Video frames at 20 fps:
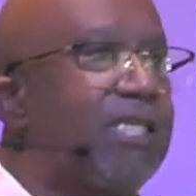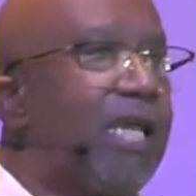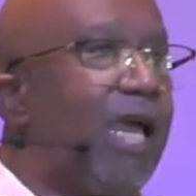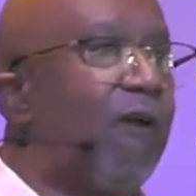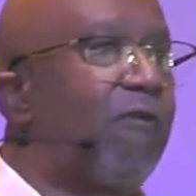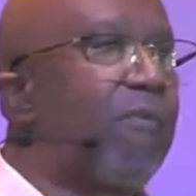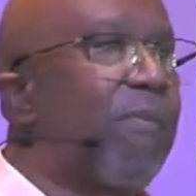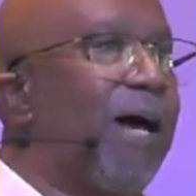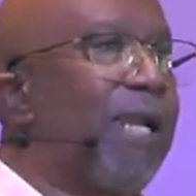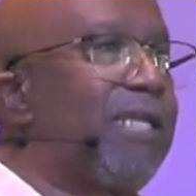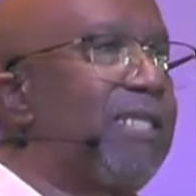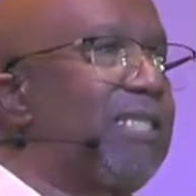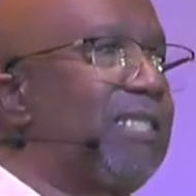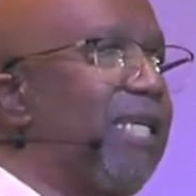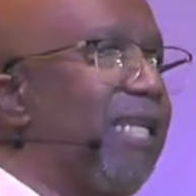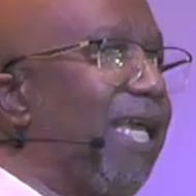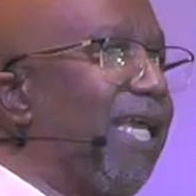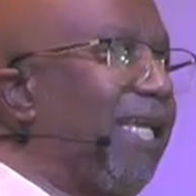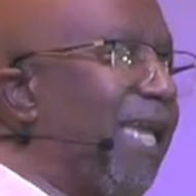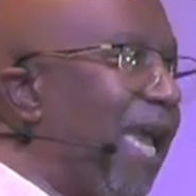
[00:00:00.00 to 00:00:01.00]
Everybody
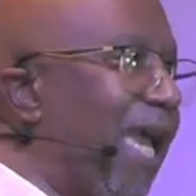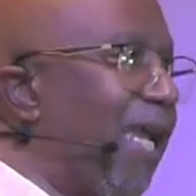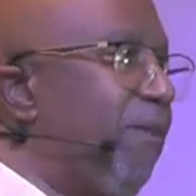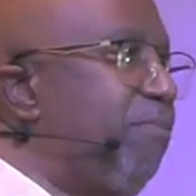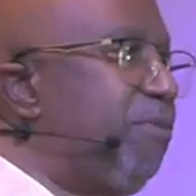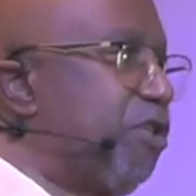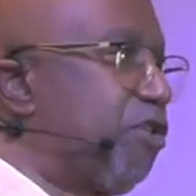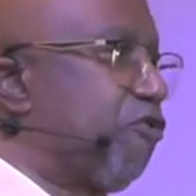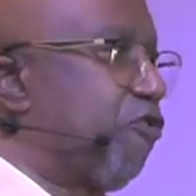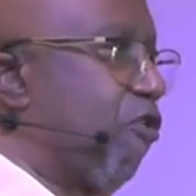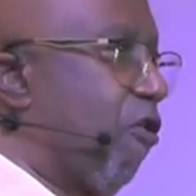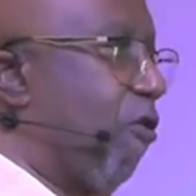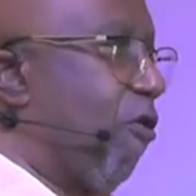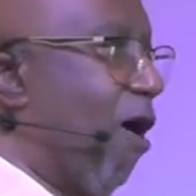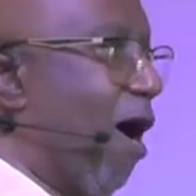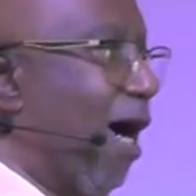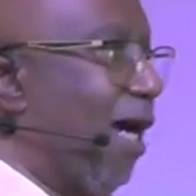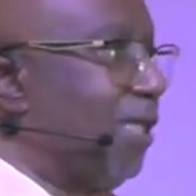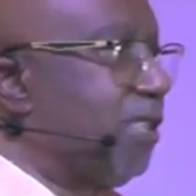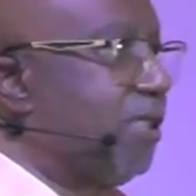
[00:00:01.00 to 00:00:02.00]
say they came to
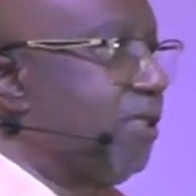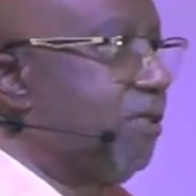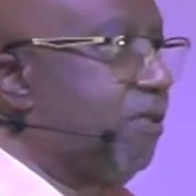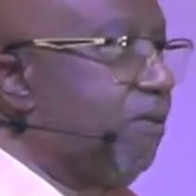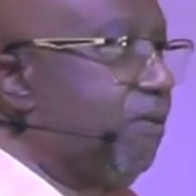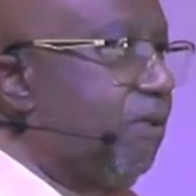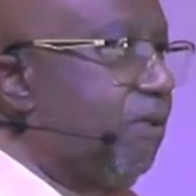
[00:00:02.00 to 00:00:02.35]
Troas.